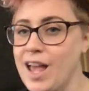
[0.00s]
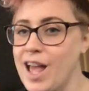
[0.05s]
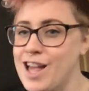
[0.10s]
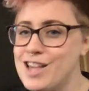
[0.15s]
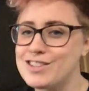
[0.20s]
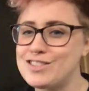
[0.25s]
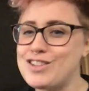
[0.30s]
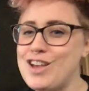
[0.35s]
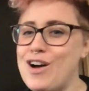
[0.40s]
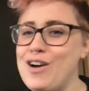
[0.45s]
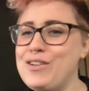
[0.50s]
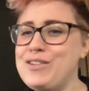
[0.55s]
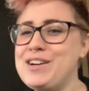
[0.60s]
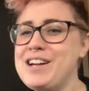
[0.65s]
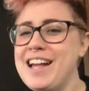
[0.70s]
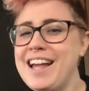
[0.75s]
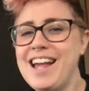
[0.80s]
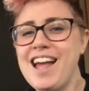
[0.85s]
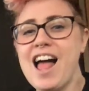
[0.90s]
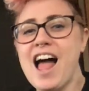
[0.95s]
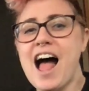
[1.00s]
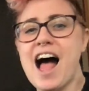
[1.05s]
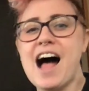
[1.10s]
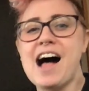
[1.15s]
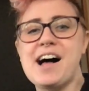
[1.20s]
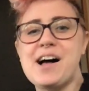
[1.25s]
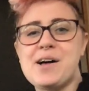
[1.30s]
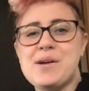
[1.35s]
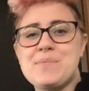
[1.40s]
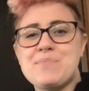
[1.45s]
So
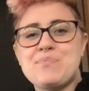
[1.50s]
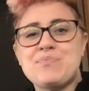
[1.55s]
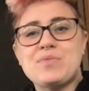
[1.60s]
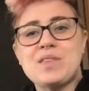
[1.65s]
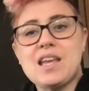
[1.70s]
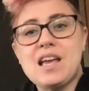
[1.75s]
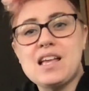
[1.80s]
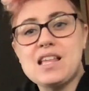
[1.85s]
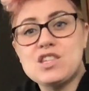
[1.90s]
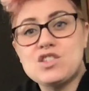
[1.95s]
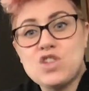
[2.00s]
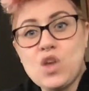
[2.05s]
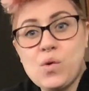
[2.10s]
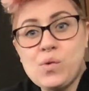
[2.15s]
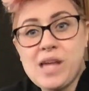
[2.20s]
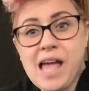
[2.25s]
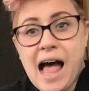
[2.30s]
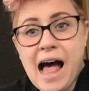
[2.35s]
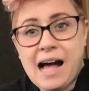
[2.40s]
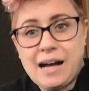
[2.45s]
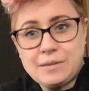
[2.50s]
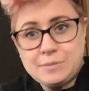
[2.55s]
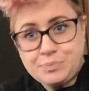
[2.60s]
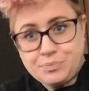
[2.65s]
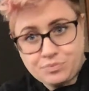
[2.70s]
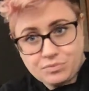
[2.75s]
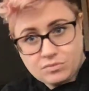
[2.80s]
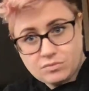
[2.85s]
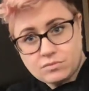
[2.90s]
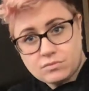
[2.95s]
yeah.
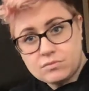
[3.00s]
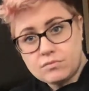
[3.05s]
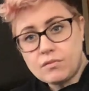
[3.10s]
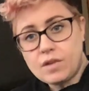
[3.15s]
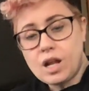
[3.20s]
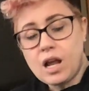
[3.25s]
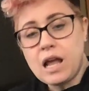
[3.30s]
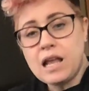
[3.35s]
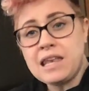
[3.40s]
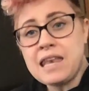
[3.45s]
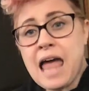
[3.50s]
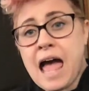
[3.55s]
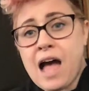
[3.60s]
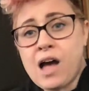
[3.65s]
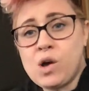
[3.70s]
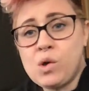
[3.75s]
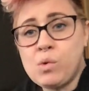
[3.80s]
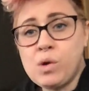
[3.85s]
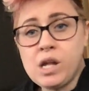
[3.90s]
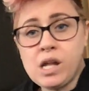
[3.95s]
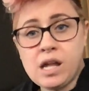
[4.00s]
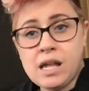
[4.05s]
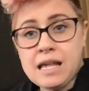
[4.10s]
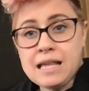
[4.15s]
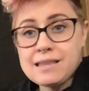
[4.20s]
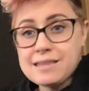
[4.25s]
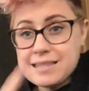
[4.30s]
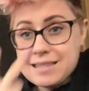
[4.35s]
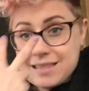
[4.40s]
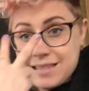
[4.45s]
Now,
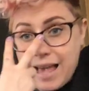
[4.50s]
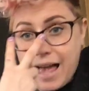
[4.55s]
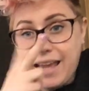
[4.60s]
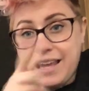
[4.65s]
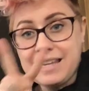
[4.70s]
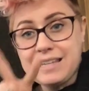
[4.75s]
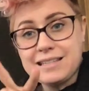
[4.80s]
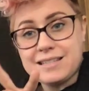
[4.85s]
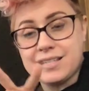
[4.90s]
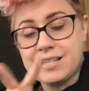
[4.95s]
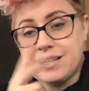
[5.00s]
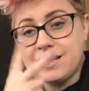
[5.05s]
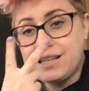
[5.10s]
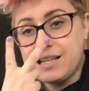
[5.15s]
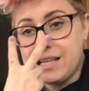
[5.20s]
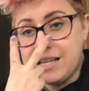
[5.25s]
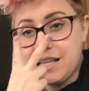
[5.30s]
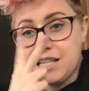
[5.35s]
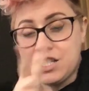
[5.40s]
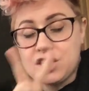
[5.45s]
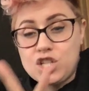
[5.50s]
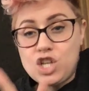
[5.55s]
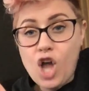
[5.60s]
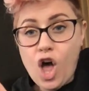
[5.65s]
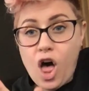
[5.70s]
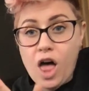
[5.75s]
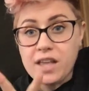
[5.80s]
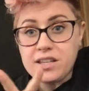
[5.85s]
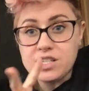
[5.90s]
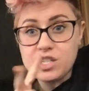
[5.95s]
sight is
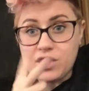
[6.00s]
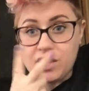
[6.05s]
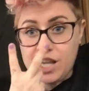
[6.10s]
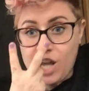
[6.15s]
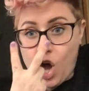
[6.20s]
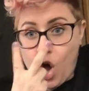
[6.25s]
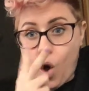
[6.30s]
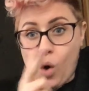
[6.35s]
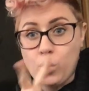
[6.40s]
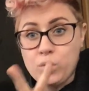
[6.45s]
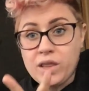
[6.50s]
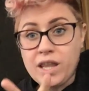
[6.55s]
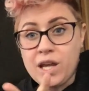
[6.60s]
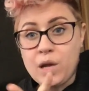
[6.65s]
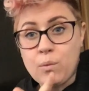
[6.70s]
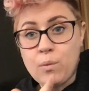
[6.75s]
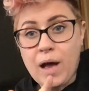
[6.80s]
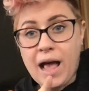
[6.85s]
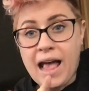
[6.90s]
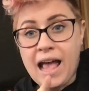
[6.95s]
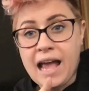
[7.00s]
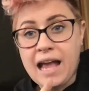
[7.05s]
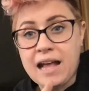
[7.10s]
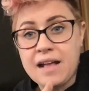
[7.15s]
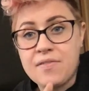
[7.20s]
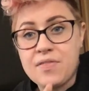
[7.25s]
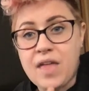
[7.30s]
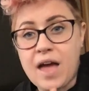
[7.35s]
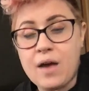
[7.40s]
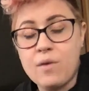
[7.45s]
not the only
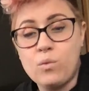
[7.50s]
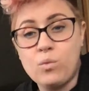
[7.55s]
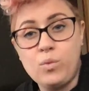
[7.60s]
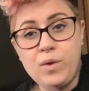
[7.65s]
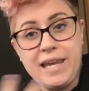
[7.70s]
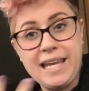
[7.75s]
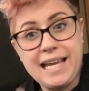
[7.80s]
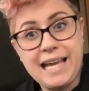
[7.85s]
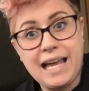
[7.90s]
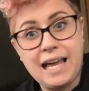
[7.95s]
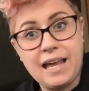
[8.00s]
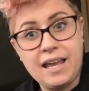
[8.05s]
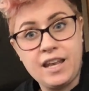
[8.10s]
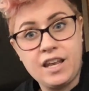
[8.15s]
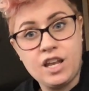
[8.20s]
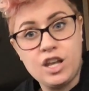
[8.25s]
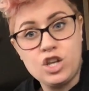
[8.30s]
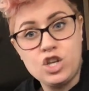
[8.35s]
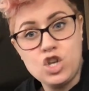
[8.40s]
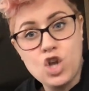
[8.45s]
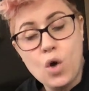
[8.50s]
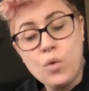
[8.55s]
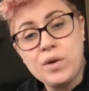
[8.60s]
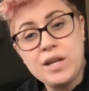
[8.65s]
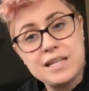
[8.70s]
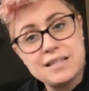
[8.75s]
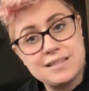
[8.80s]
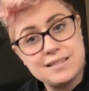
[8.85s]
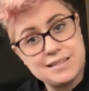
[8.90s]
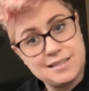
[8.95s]
way that we can
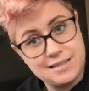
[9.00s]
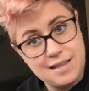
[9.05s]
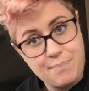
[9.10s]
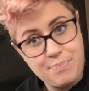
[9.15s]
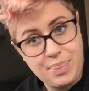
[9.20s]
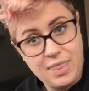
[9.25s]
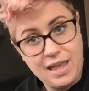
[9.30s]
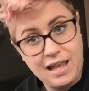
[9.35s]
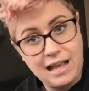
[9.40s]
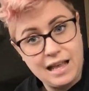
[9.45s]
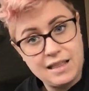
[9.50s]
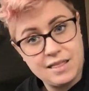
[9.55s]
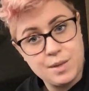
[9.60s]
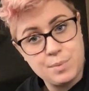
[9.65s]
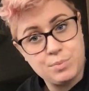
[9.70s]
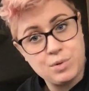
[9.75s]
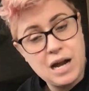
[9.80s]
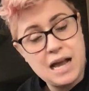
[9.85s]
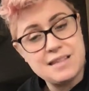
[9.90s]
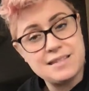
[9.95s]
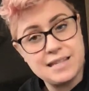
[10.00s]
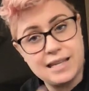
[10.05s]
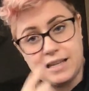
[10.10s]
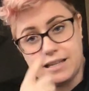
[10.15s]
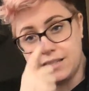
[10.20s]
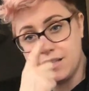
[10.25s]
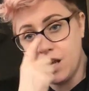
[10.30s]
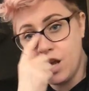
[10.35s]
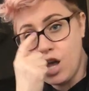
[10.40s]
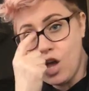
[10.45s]
notice something in the
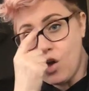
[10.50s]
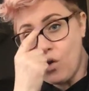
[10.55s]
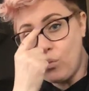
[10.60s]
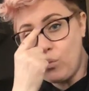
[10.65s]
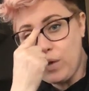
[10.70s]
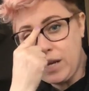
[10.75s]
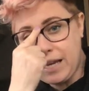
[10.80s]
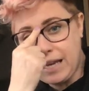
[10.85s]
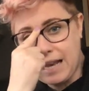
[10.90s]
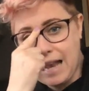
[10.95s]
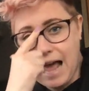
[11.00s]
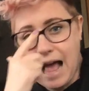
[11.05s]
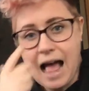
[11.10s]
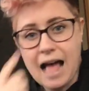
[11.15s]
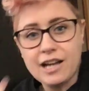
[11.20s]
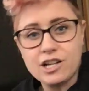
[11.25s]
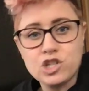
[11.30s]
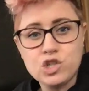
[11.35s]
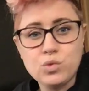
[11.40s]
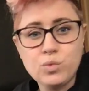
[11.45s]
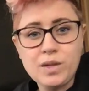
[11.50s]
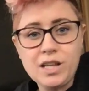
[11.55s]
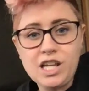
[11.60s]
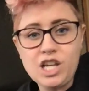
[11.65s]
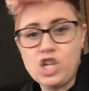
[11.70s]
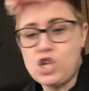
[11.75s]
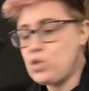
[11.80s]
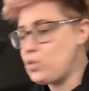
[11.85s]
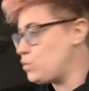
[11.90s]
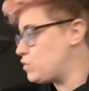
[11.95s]
present. We can actually
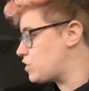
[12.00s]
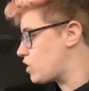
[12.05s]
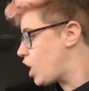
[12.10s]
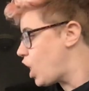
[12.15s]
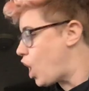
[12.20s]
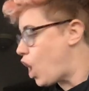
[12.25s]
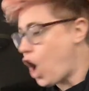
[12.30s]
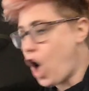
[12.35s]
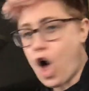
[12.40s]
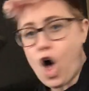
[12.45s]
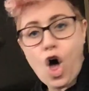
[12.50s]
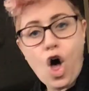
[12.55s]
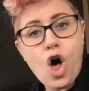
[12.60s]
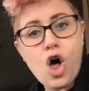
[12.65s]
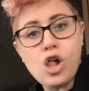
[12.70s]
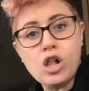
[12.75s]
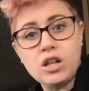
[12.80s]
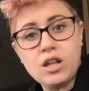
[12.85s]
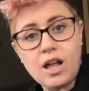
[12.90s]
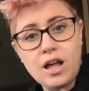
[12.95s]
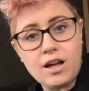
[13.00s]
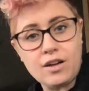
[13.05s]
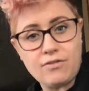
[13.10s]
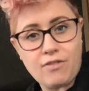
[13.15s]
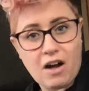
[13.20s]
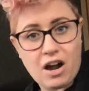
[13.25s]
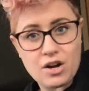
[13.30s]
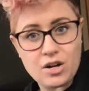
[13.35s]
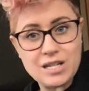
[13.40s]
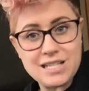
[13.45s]
use all of
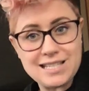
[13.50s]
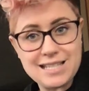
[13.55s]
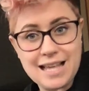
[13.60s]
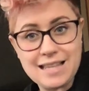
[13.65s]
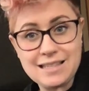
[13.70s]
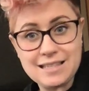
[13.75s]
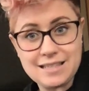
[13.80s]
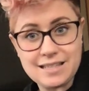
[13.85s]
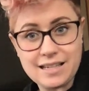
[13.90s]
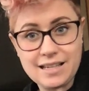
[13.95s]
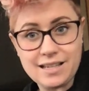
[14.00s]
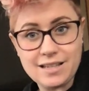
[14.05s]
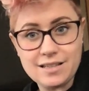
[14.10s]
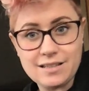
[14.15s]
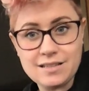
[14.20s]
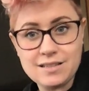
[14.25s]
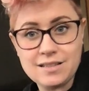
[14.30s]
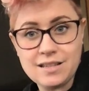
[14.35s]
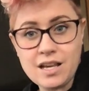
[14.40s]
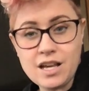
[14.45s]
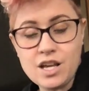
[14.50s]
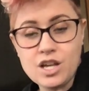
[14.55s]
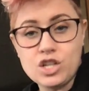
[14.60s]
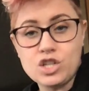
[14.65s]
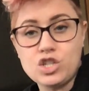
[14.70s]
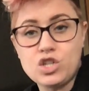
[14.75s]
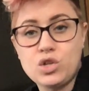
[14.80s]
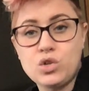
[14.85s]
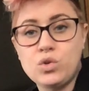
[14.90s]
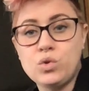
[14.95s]
our senses
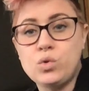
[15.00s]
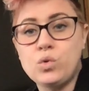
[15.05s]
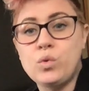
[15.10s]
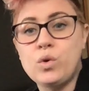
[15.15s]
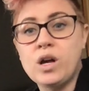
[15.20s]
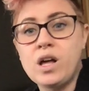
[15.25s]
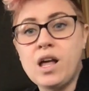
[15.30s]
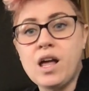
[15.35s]
to